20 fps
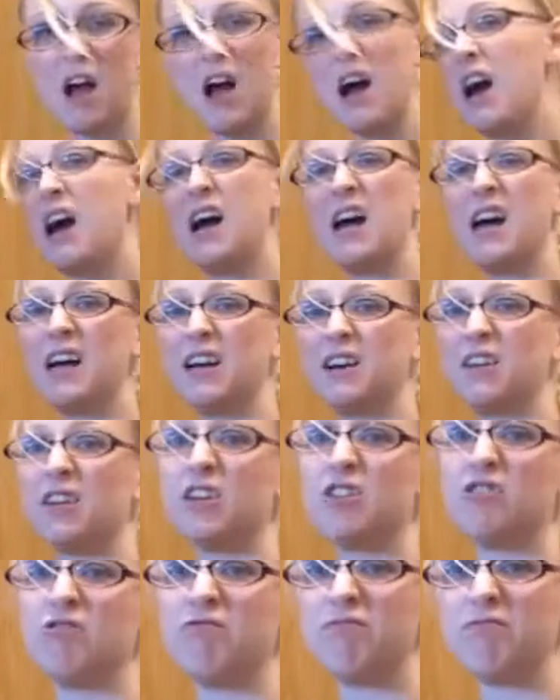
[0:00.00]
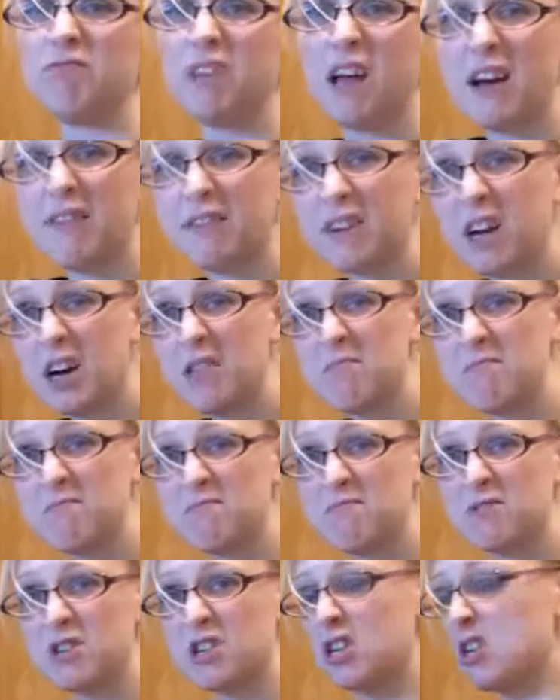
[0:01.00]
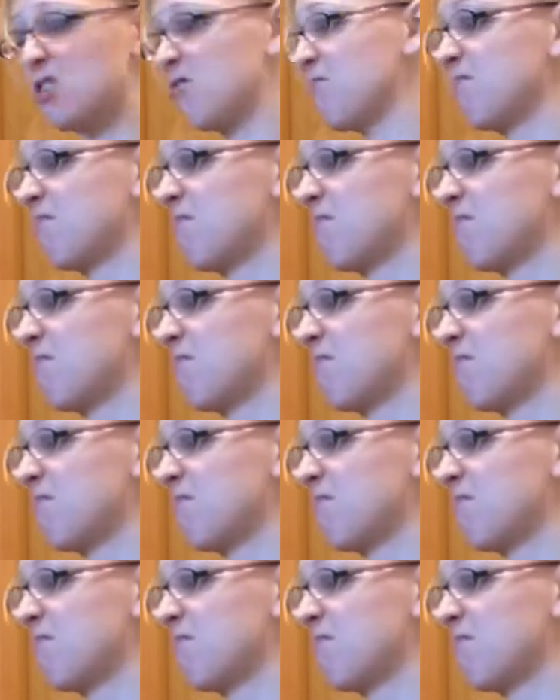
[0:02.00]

I don't know. Half cup? Sure.